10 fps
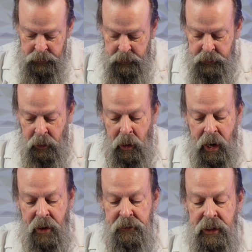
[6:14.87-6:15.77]
So I
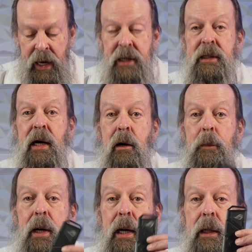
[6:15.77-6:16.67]
have an 8
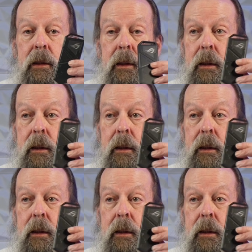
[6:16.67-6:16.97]
terabyte